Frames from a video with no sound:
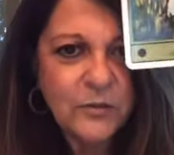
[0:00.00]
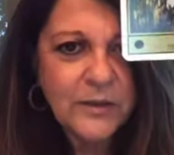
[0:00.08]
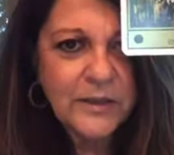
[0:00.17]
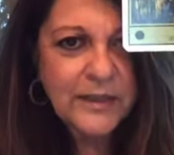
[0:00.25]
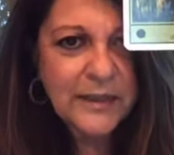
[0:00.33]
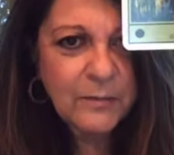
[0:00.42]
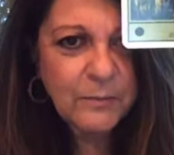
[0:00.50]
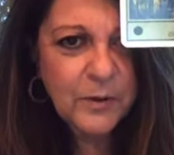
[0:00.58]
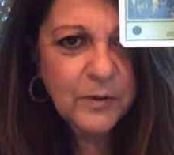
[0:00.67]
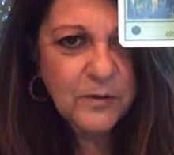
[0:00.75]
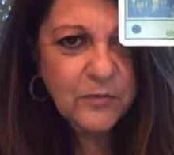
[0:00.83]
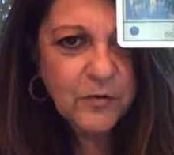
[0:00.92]
Oh, look at that
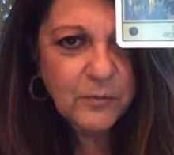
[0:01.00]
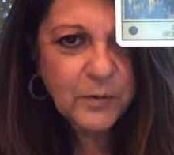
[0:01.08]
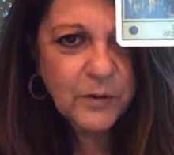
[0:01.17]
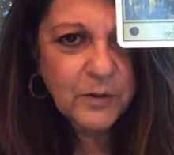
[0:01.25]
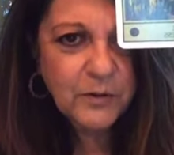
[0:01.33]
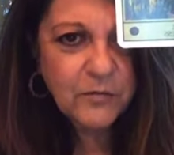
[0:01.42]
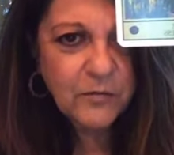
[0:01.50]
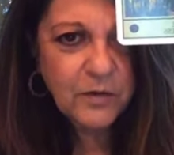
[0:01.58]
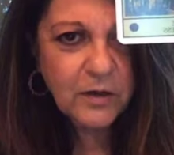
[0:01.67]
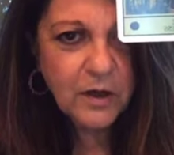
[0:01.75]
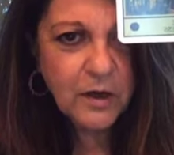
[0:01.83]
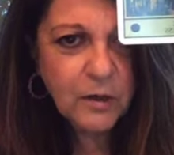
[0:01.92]
beautiful, beautiful
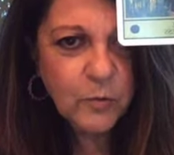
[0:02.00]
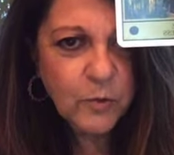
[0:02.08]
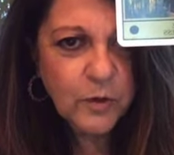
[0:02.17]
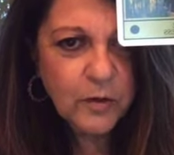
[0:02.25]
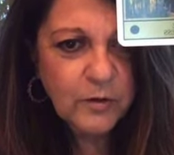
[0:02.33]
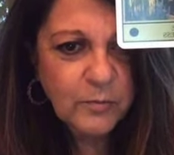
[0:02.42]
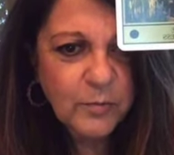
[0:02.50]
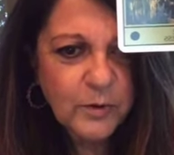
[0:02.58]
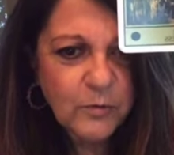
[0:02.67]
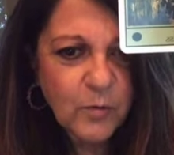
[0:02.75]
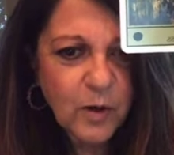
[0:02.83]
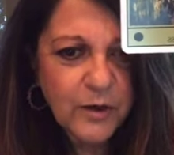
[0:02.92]
card with all the
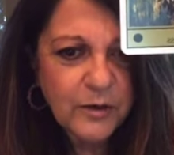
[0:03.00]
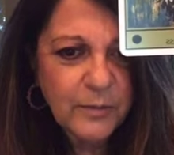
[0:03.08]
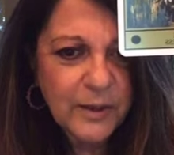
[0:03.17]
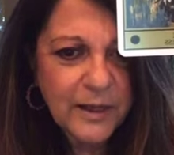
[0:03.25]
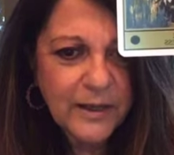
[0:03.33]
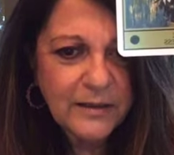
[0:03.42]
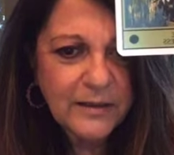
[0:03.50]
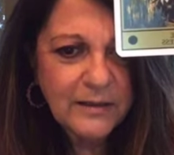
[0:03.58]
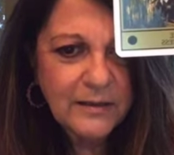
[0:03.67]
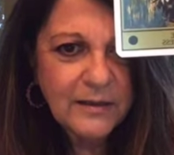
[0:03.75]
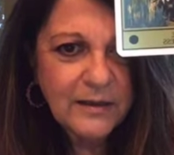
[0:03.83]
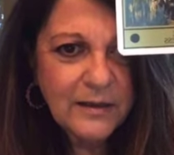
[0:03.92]
blue water behind
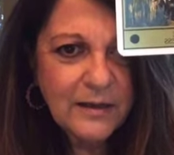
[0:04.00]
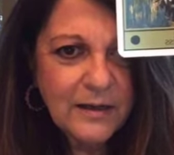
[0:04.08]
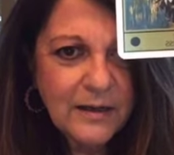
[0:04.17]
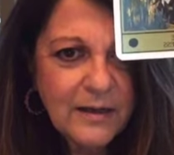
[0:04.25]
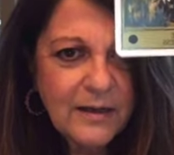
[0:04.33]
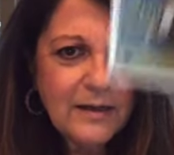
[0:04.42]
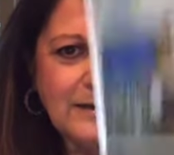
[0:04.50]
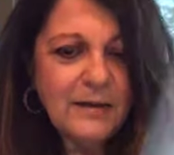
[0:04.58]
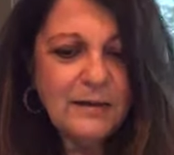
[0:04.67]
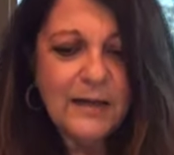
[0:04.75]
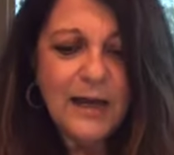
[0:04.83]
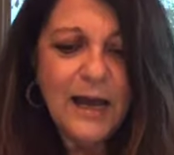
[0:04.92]
it.
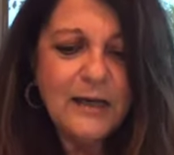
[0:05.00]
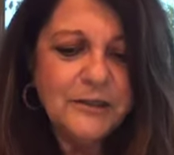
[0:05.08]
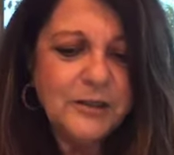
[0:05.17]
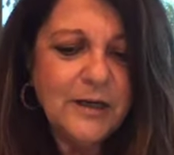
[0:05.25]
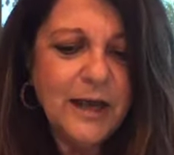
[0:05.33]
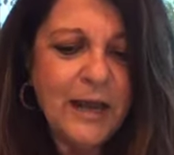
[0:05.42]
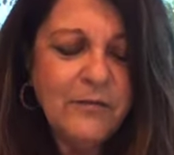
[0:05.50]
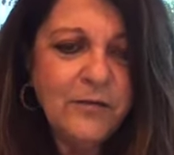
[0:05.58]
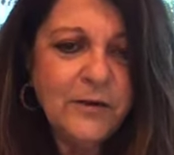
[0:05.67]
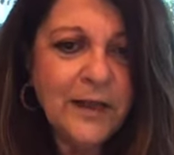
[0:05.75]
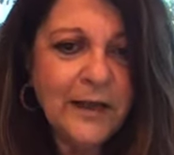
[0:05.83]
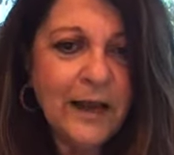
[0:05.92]
Gosh, I
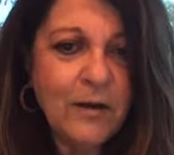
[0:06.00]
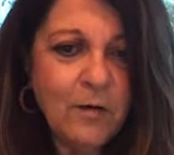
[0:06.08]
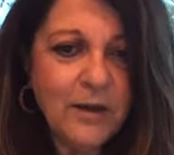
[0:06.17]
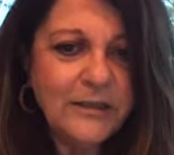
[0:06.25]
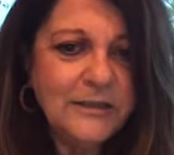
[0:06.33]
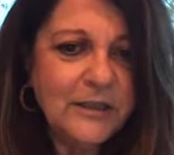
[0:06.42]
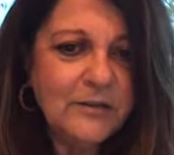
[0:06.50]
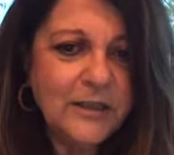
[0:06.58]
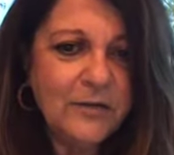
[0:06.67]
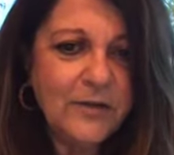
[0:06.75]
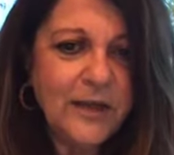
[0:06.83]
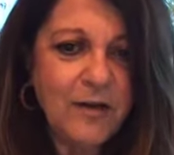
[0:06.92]
feel like I want to say you
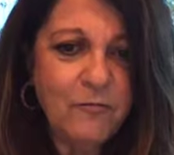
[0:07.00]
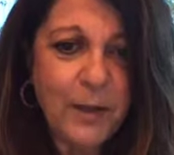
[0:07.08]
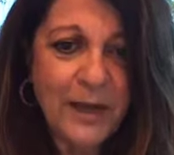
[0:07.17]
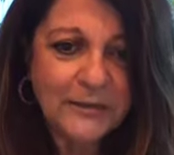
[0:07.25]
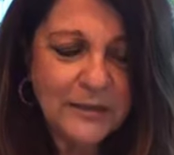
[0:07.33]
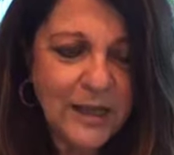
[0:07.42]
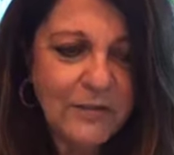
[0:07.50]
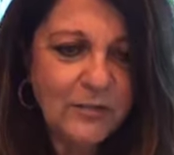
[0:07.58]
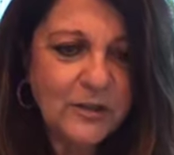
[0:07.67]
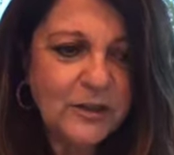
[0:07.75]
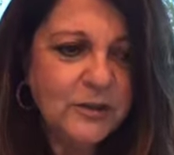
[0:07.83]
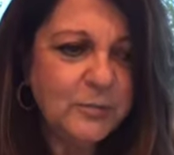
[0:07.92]
definitely have past life
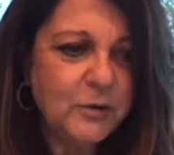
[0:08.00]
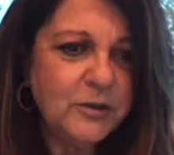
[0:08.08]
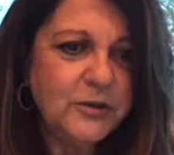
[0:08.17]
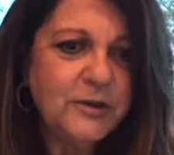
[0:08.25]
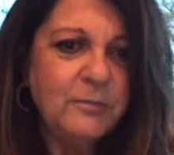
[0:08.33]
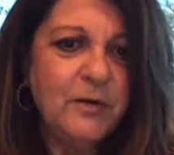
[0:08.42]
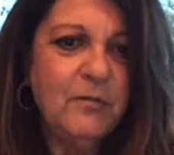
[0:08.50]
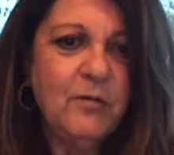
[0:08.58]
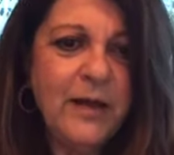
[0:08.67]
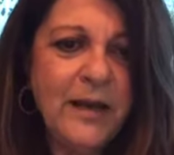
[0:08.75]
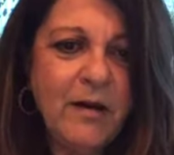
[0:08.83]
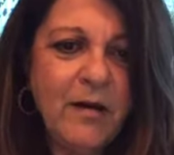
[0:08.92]
with this person, but
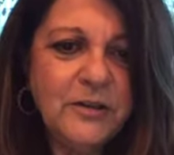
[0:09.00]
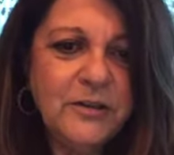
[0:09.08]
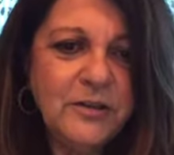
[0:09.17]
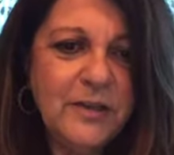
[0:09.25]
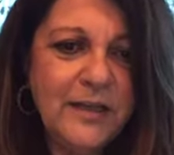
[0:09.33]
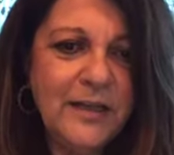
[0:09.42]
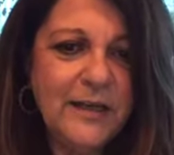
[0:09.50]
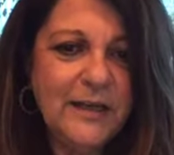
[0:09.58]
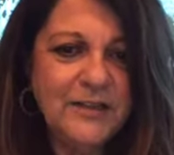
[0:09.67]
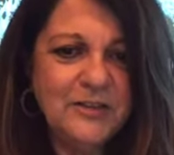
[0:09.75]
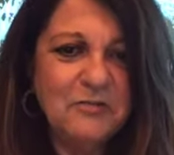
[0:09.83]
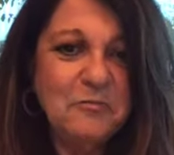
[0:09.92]
what I also think
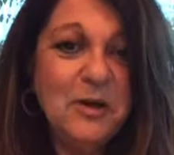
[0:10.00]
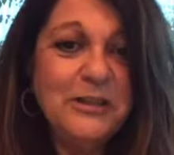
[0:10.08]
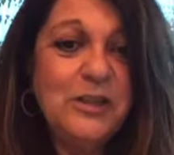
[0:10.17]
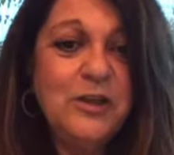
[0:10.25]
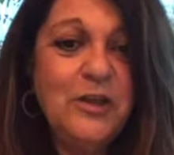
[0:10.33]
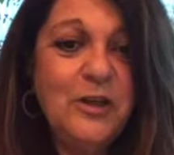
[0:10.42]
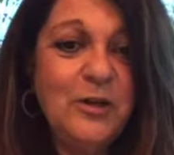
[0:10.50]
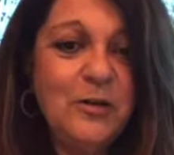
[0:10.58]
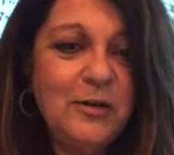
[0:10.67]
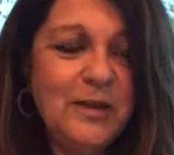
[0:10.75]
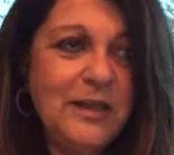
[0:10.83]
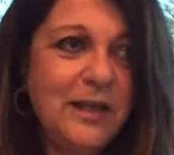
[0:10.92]
is, what do
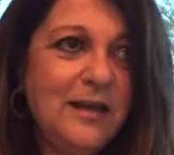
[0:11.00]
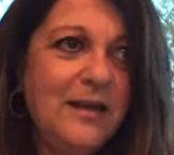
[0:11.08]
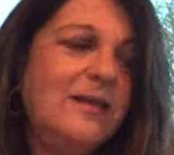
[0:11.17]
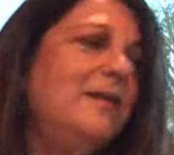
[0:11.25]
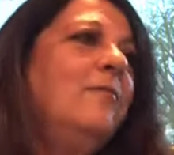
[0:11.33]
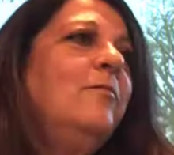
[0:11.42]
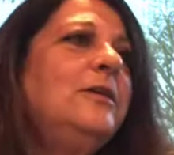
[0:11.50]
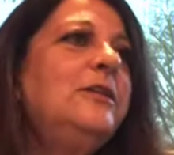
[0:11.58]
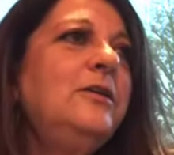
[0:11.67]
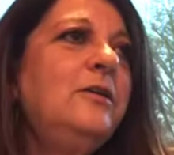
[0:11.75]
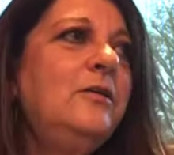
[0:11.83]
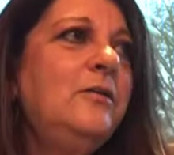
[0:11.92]
you think? What
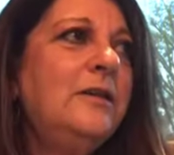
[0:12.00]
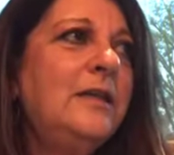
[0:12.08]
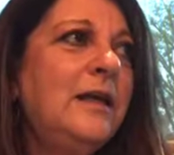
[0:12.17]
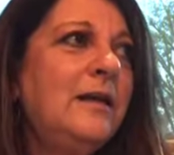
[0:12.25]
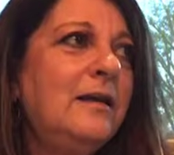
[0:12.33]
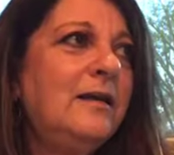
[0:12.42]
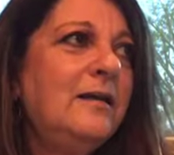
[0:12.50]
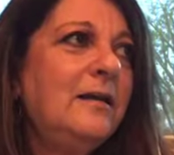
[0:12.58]
do you think?